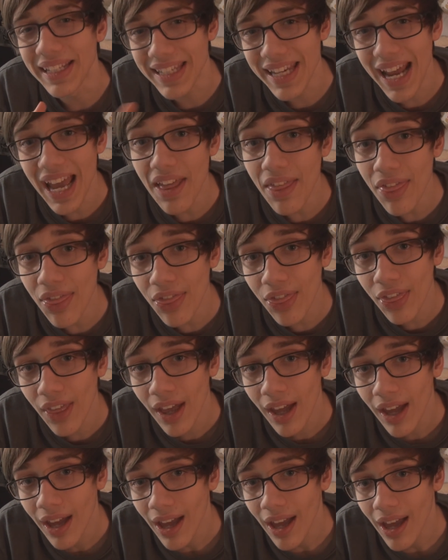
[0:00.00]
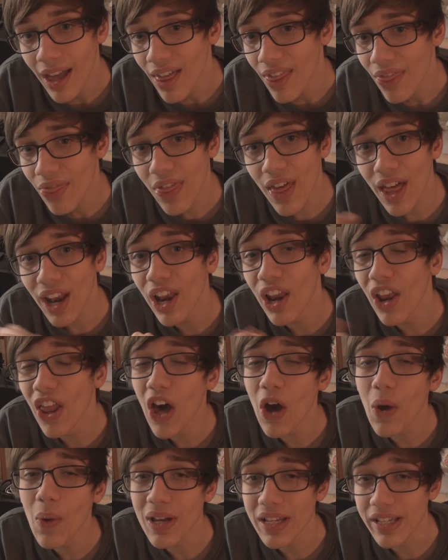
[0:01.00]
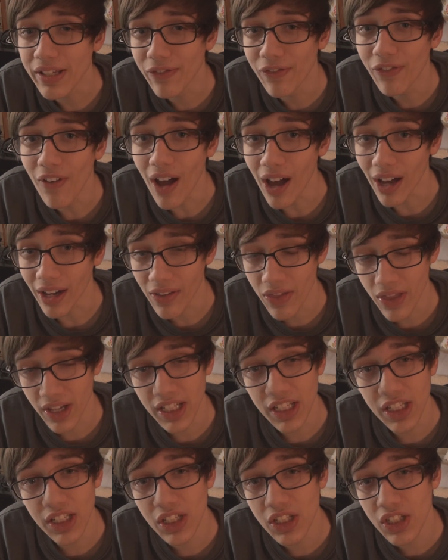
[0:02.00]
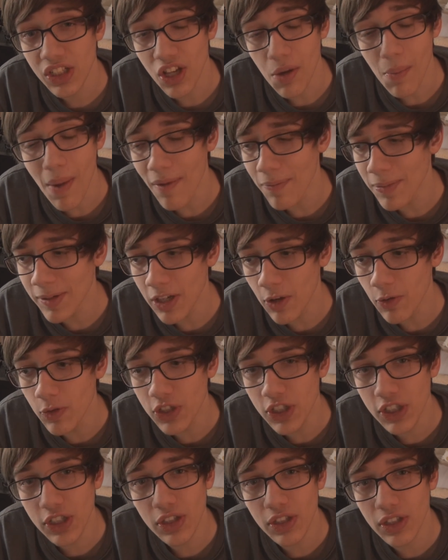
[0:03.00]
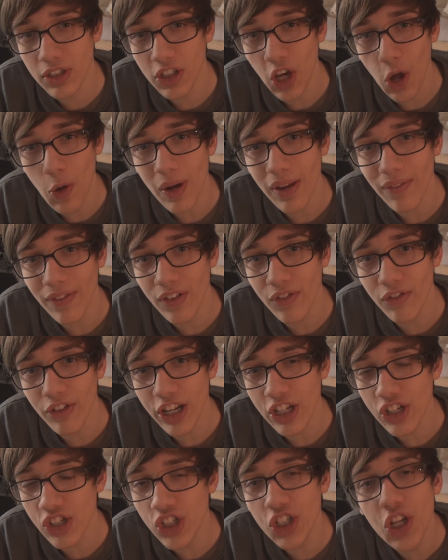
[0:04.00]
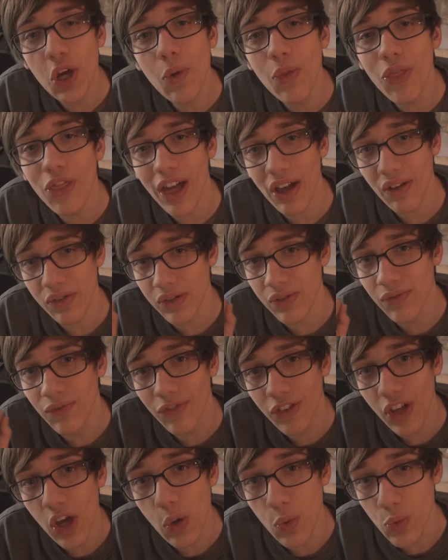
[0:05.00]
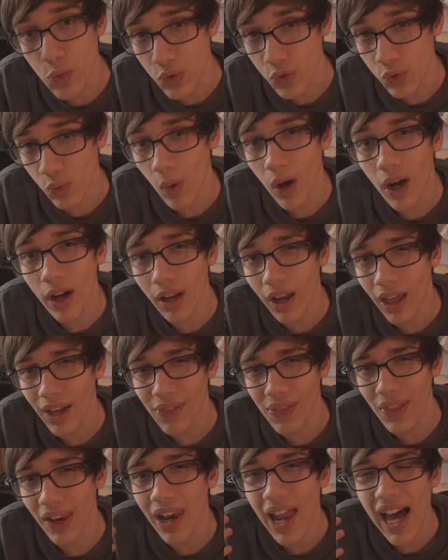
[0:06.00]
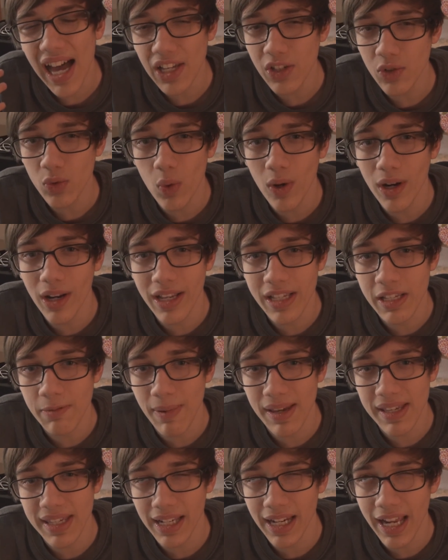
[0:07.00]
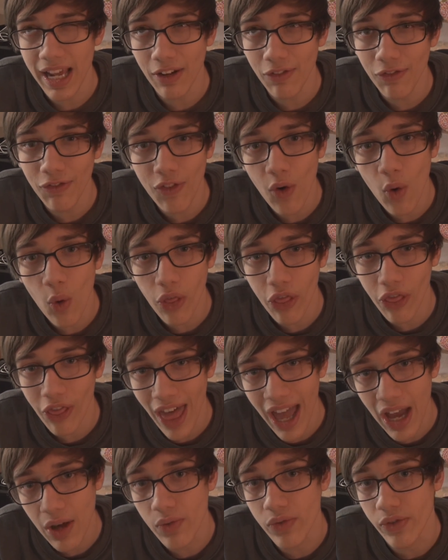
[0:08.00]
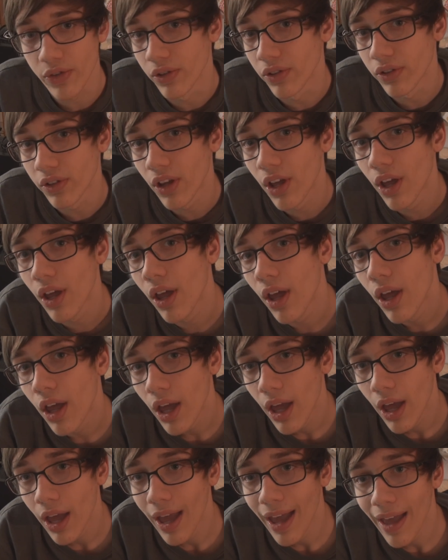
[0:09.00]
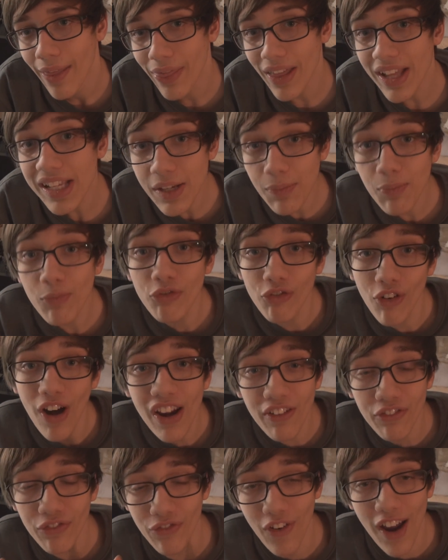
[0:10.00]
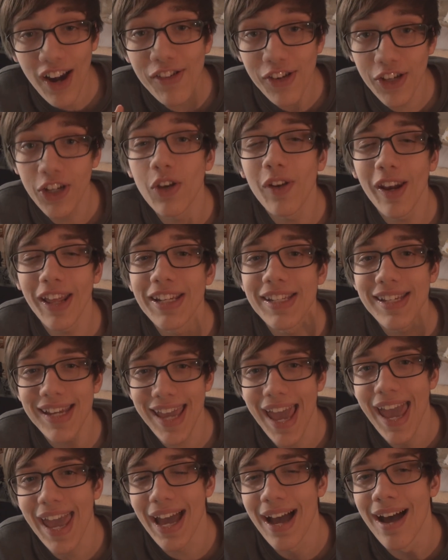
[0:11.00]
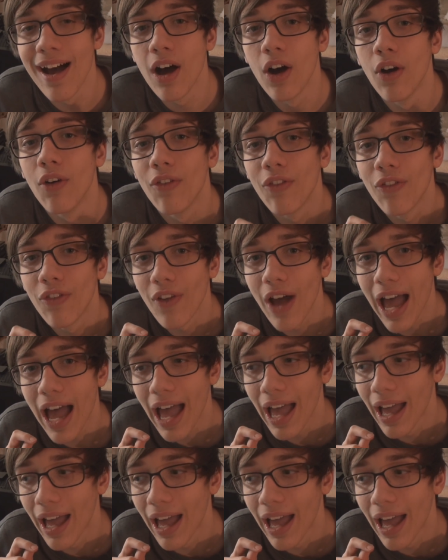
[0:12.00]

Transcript: death, they're low as fuck. Some episodes don't even reach 2,000 views, while like the last one is basically at 4,000. That's a very good indicator of